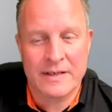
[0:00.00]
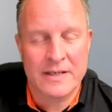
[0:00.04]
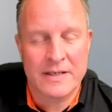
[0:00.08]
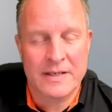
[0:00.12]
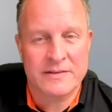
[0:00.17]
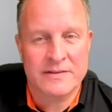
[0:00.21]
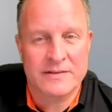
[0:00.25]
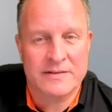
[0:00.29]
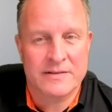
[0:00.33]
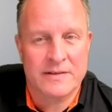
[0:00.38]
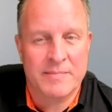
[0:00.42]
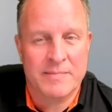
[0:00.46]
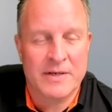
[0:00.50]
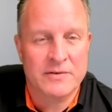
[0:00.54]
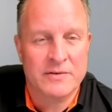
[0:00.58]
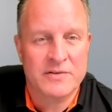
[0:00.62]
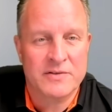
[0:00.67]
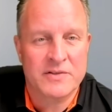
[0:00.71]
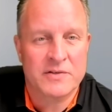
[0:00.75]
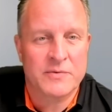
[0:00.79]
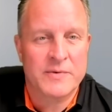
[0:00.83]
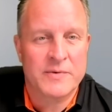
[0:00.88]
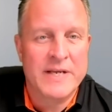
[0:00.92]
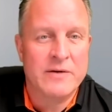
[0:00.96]
it's about
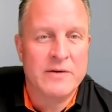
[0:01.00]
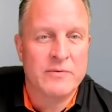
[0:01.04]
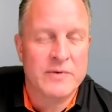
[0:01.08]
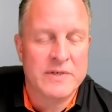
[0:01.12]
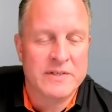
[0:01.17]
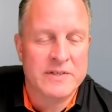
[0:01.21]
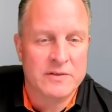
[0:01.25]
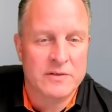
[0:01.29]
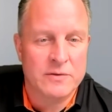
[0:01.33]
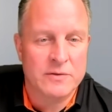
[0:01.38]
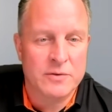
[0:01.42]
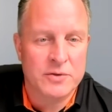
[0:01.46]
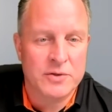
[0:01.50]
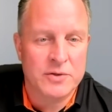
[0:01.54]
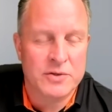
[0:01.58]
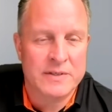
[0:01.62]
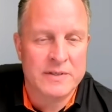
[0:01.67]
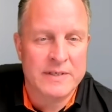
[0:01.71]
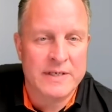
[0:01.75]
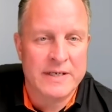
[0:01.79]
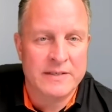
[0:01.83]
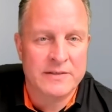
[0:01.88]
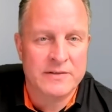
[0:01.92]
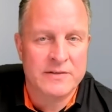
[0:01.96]
screen
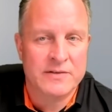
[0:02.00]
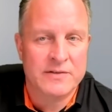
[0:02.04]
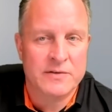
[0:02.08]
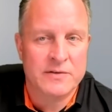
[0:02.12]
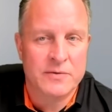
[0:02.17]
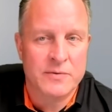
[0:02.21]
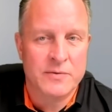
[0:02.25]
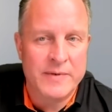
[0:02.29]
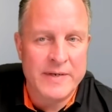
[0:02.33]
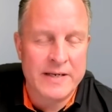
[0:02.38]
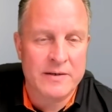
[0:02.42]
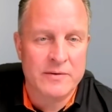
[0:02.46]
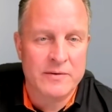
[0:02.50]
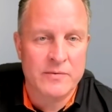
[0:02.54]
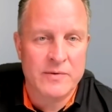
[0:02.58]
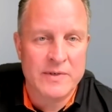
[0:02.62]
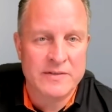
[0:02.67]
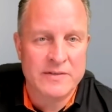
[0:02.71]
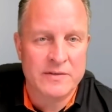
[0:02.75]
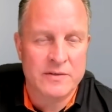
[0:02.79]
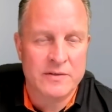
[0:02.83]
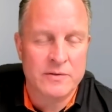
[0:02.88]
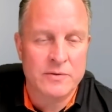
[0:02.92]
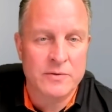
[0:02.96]
resolution, and screen
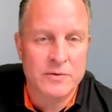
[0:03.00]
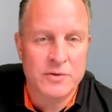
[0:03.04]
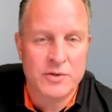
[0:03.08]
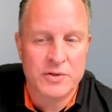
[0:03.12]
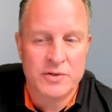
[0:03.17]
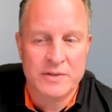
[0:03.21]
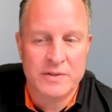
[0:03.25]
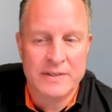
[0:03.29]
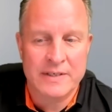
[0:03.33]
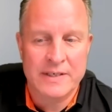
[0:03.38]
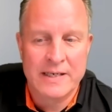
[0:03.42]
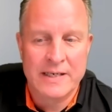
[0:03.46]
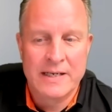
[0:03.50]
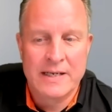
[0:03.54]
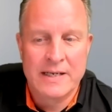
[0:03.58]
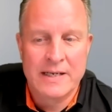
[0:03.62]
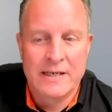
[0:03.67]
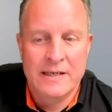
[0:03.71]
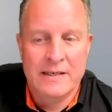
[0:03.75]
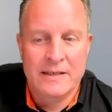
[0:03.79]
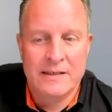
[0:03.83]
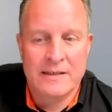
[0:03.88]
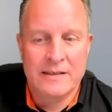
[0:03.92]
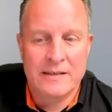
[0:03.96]
resolution
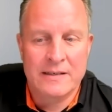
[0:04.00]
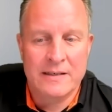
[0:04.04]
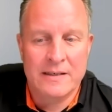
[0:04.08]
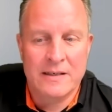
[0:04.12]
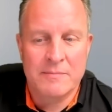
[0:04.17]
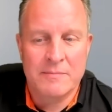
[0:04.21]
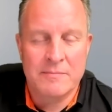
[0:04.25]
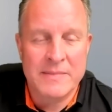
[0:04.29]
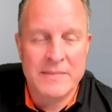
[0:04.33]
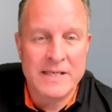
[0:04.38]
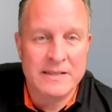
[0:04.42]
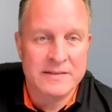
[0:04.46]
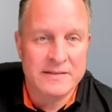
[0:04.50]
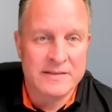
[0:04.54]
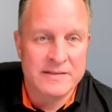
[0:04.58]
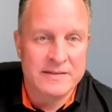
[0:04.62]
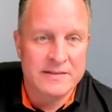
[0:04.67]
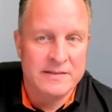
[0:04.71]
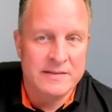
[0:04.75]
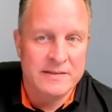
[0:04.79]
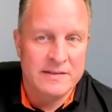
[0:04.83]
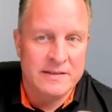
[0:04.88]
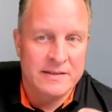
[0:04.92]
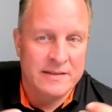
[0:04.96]

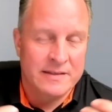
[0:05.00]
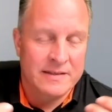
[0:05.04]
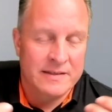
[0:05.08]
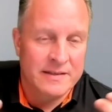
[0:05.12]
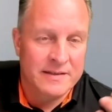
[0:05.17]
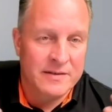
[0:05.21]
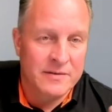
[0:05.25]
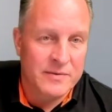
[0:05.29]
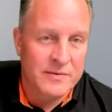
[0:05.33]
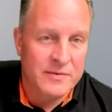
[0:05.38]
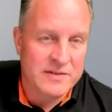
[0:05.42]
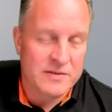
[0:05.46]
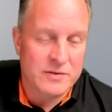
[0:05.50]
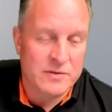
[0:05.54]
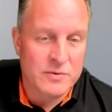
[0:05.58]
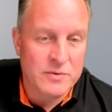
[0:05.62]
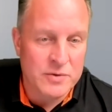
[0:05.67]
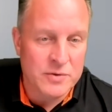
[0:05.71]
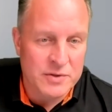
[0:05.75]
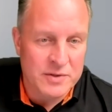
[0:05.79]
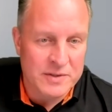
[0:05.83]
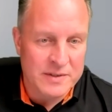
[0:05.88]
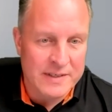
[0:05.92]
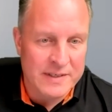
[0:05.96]
means the
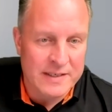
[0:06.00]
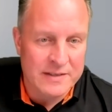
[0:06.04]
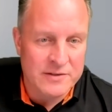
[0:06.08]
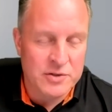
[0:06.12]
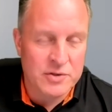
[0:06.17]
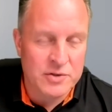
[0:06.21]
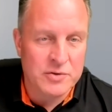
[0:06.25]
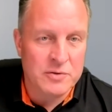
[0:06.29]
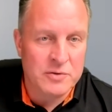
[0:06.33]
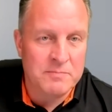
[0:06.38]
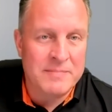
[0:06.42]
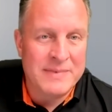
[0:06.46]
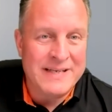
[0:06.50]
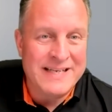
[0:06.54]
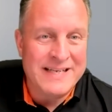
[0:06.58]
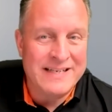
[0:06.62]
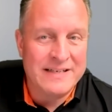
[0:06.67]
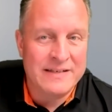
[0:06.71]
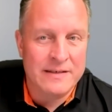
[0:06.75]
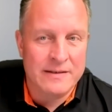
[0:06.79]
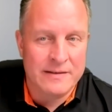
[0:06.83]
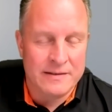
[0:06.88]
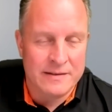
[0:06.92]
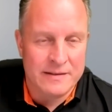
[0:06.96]
resolution that should
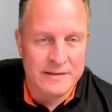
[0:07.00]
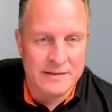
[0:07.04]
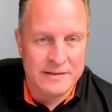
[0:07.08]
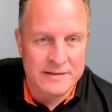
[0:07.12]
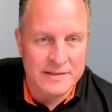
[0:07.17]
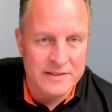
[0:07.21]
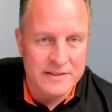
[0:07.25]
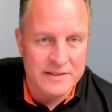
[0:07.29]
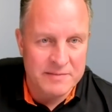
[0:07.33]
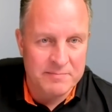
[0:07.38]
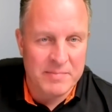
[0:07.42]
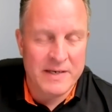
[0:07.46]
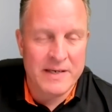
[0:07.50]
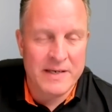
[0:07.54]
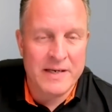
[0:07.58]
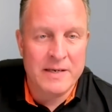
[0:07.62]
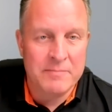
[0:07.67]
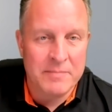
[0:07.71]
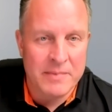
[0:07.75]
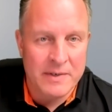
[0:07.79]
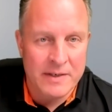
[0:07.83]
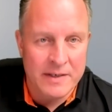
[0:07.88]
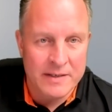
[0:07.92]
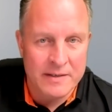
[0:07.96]
be
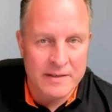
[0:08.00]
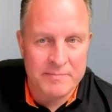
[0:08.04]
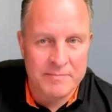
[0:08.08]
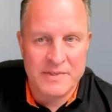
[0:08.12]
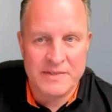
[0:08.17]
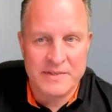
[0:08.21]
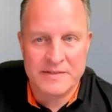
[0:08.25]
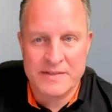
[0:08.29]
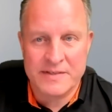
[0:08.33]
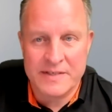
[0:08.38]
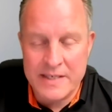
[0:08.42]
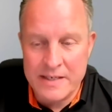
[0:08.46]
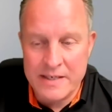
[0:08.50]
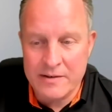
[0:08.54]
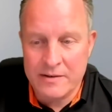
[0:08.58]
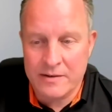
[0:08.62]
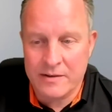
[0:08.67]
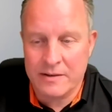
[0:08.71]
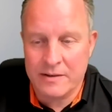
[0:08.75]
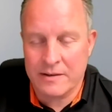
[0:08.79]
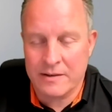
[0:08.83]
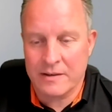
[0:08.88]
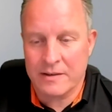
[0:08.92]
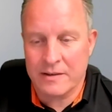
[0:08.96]
displayed by the PC
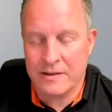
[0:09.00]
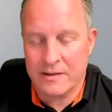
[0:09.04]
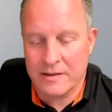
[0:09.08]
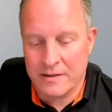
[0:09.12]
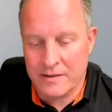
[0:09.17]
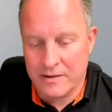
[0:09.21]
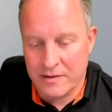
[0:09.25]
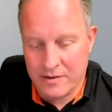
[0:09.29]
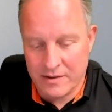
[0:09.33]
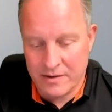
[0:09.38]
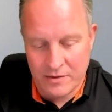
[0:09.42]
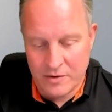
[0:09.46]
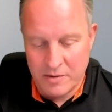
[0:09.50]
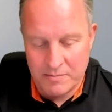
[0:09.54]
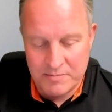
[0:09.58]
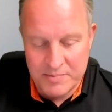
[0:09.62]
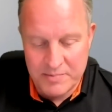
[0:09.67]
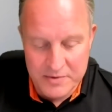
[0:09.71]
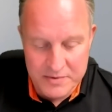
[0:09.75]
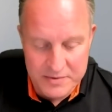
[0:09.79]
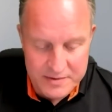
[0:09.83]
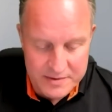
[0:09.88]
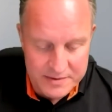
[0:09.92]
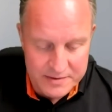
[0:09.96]
or a
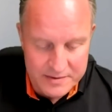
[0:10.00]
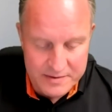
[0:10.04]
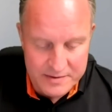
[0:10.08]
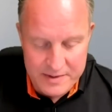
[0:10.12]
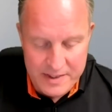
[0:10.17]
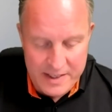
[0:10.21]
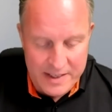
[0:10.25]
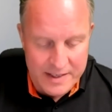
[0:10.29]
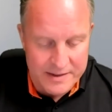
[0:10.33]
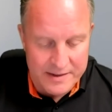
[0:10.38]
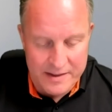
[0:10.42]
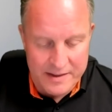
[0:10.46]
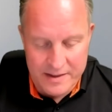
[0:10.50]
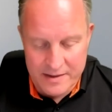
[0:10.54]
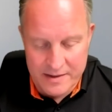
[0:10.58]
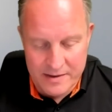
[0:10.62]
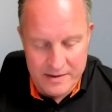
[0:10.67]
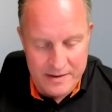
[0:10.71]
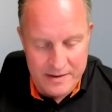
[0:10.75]
computer and